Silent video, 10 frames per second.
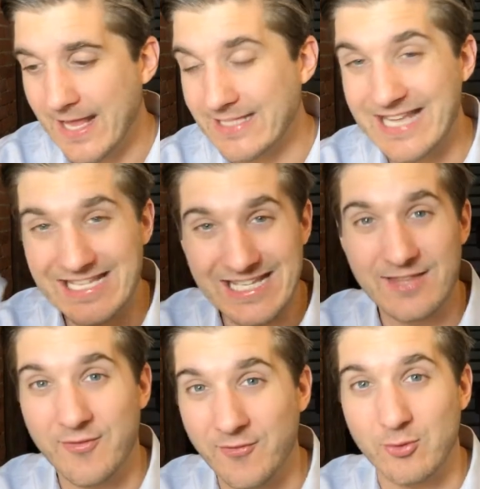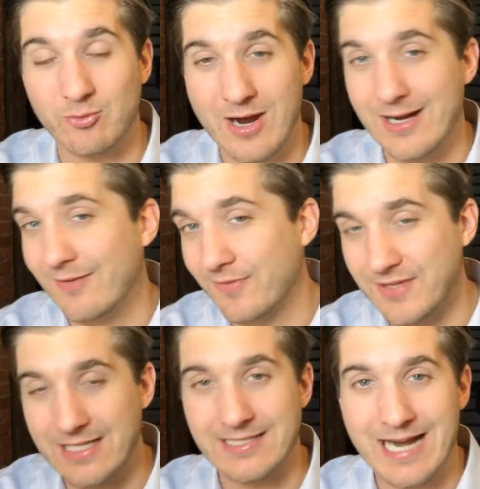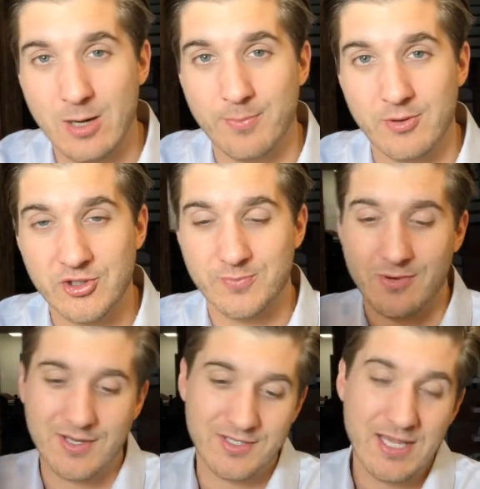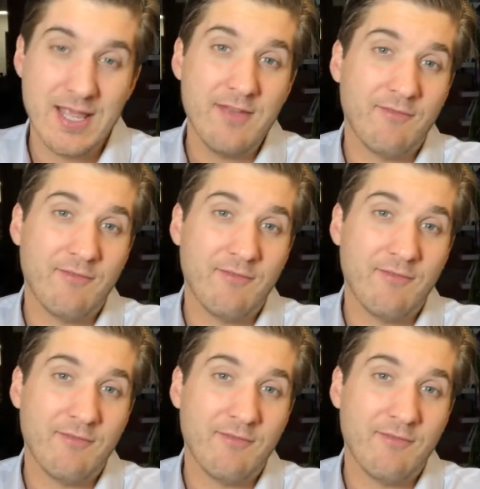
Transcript: and taking the full write-off of the entire purchase price